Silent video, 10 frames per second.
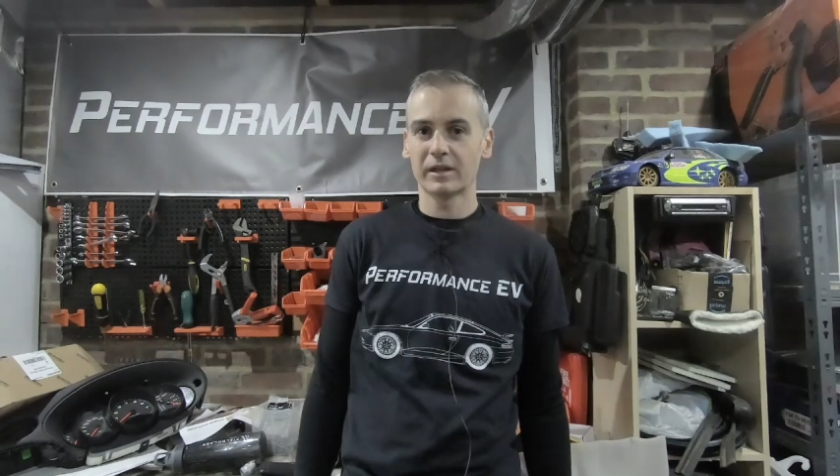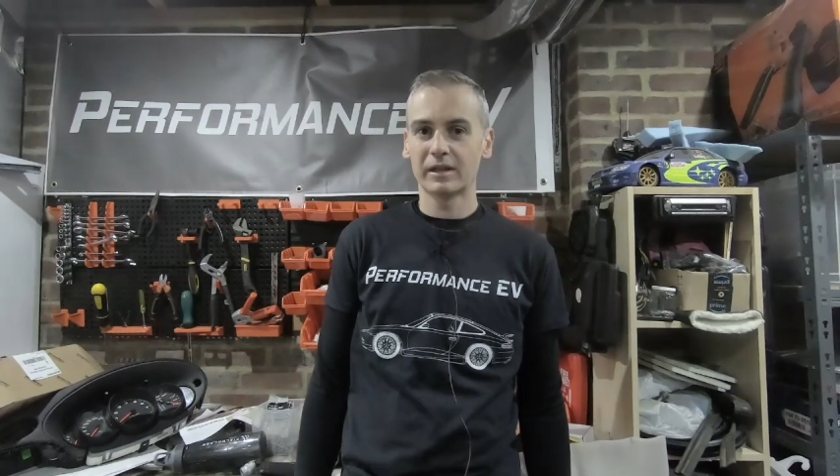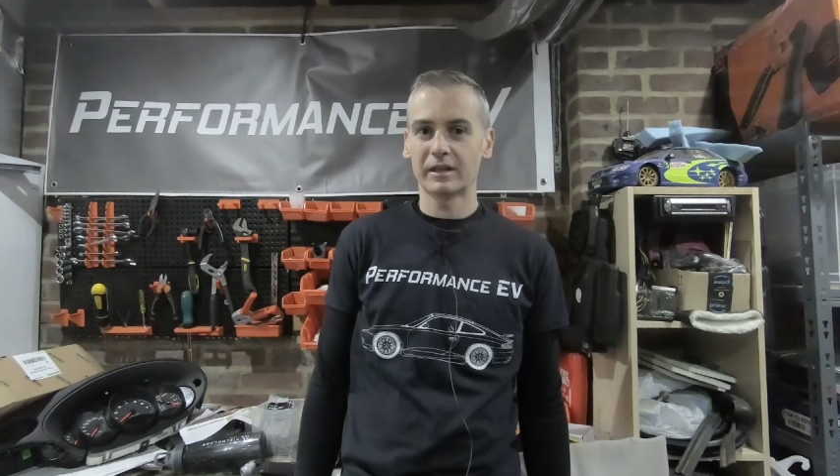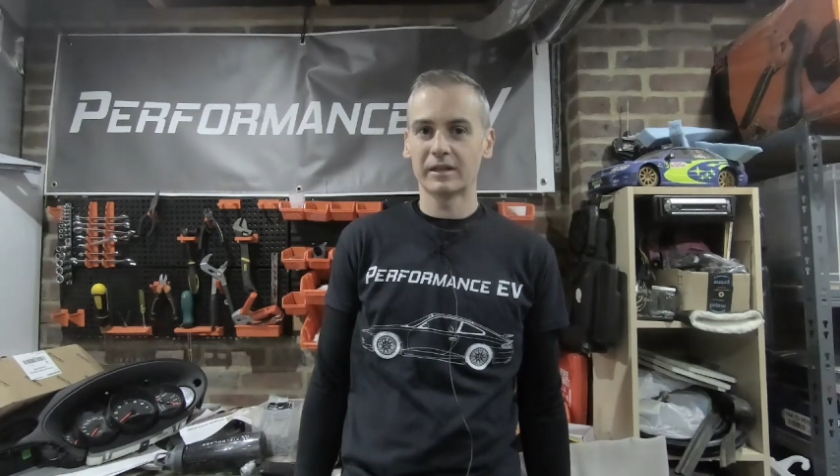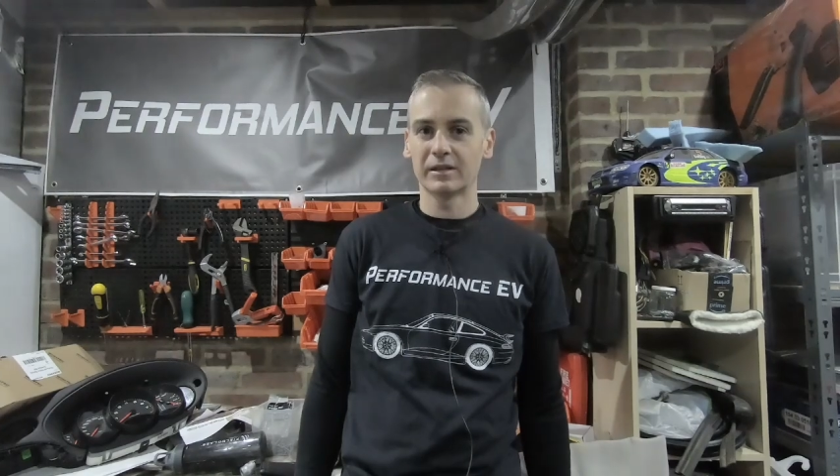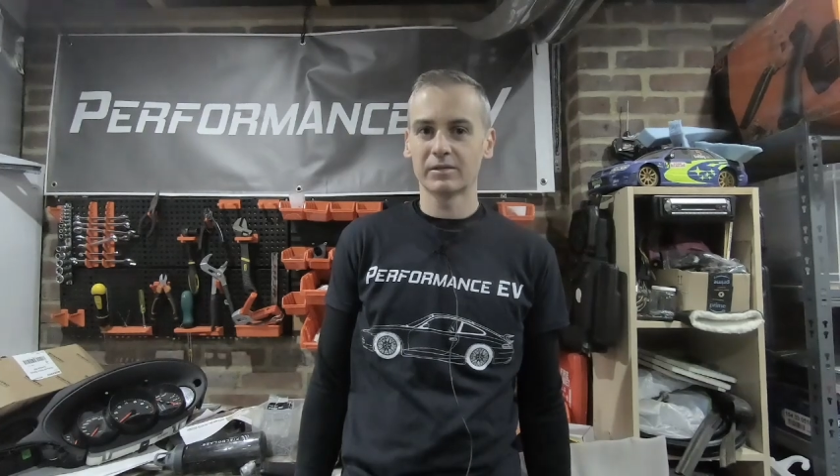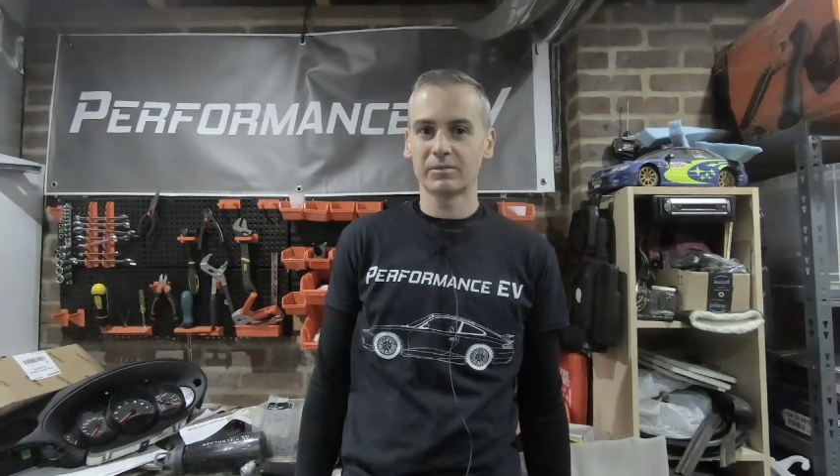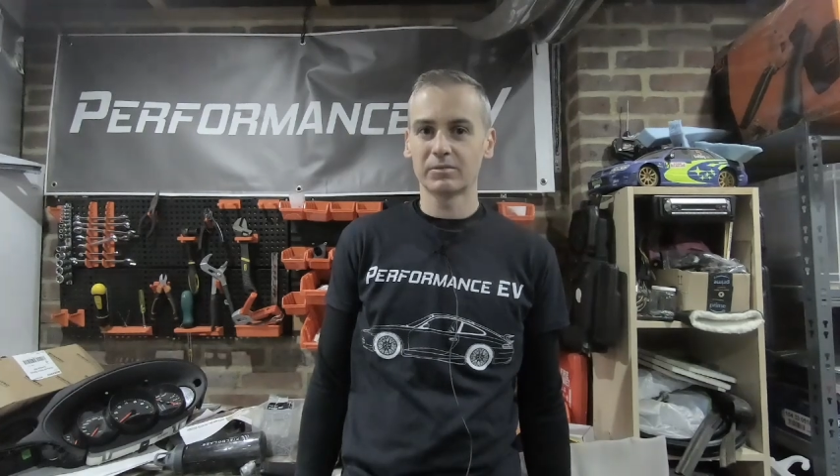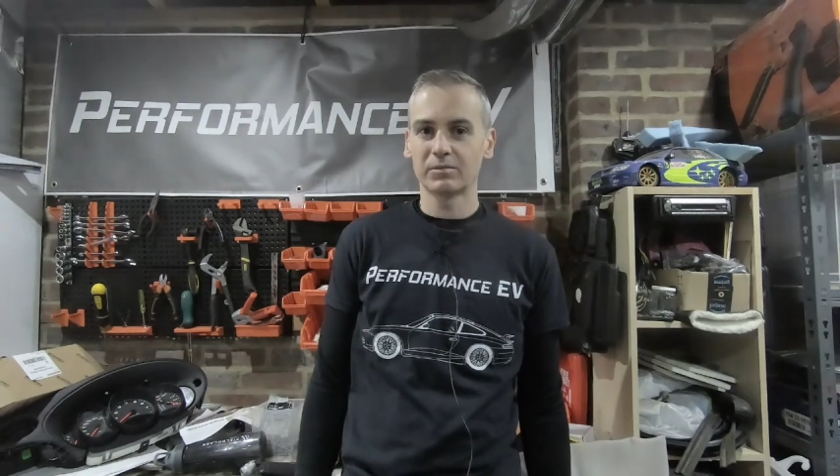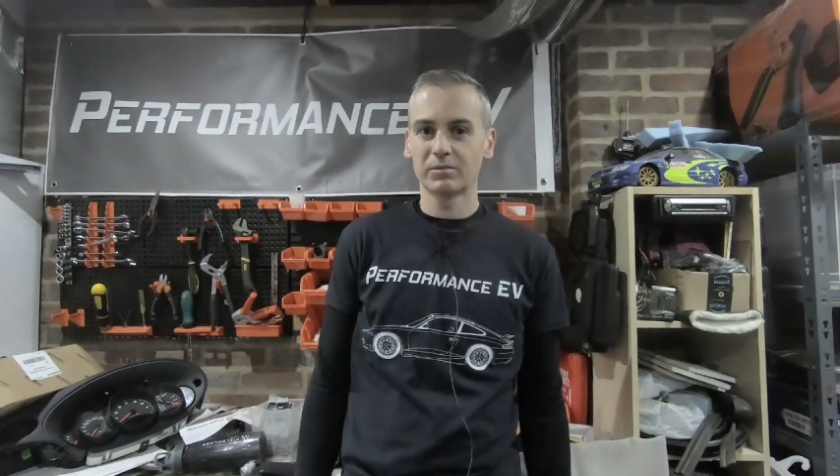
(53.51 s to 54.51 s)
uh,
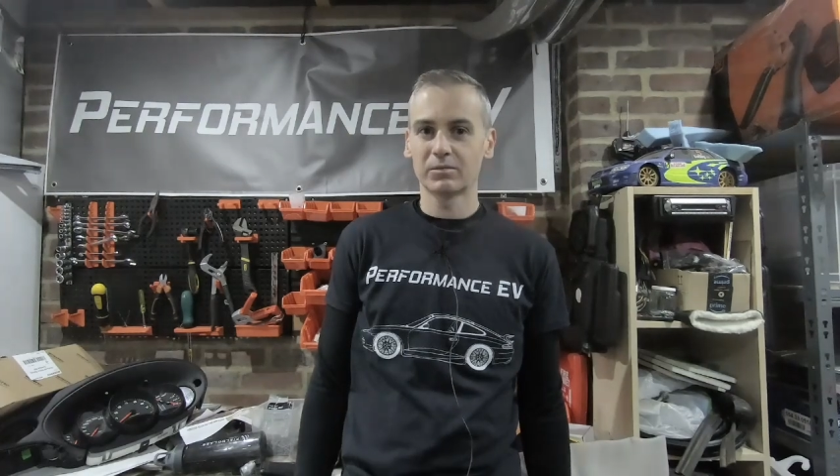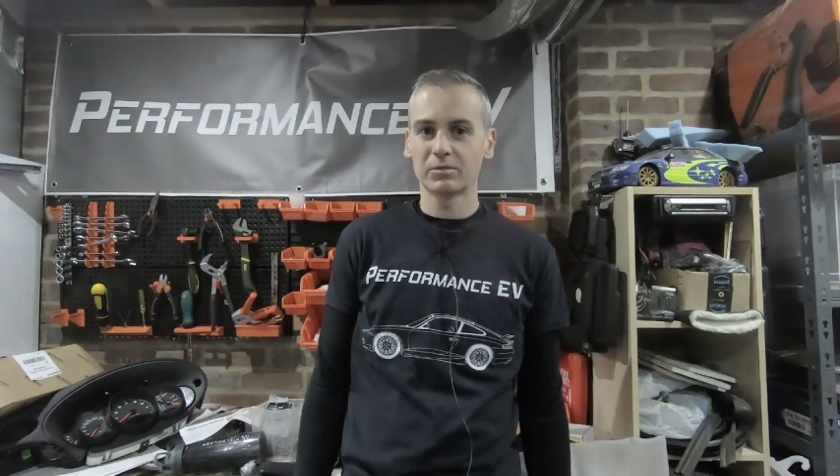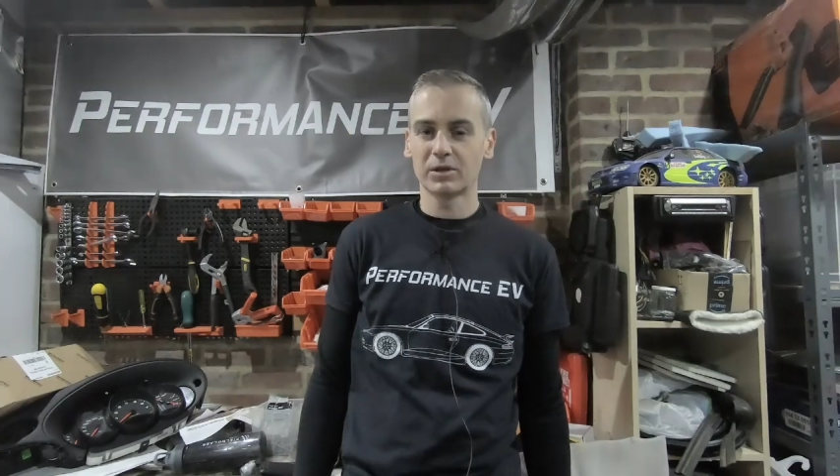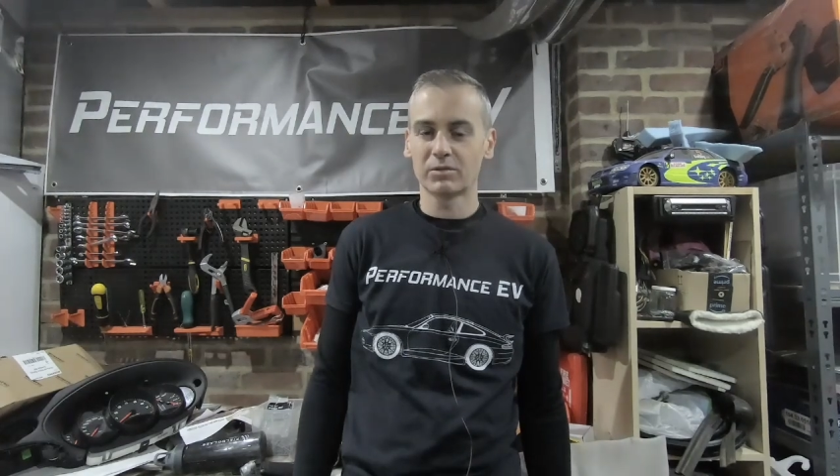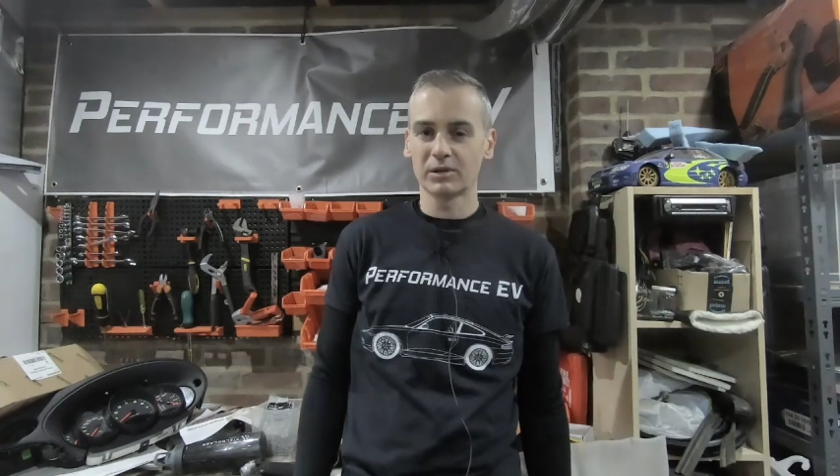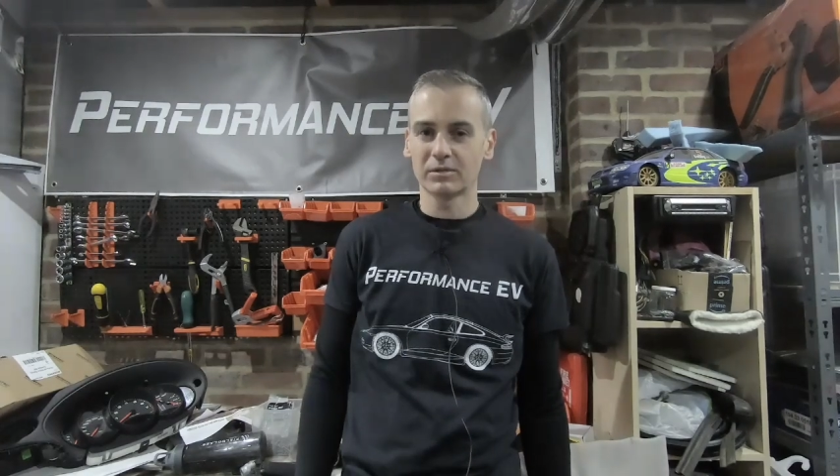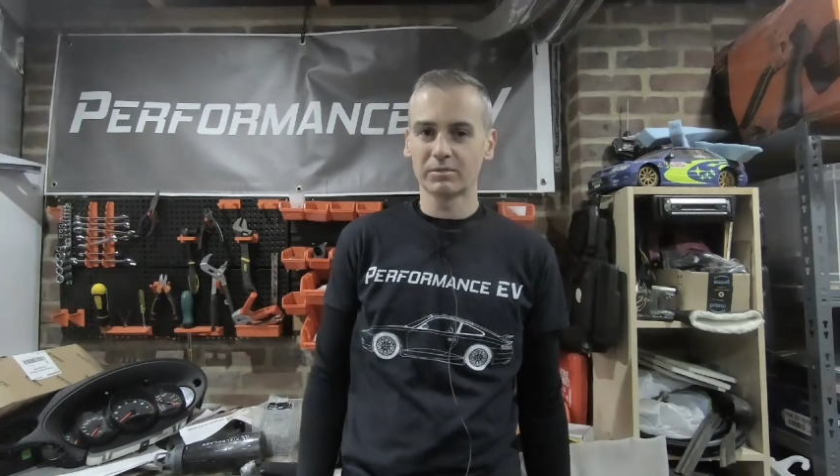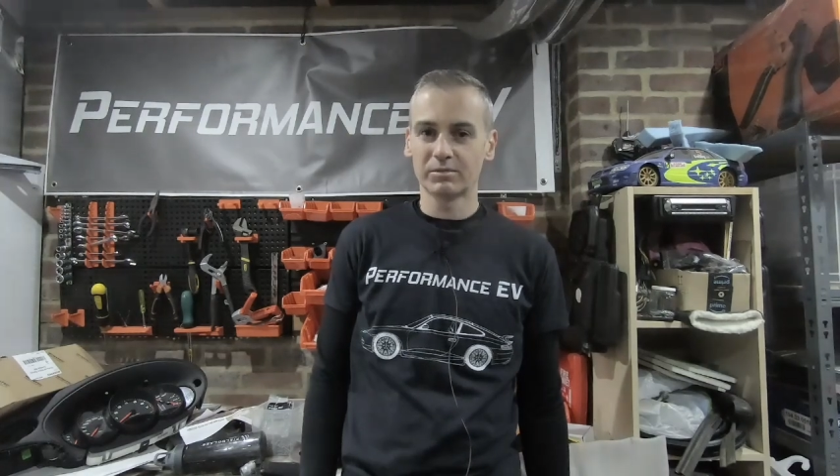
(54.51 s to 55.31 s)
which we'll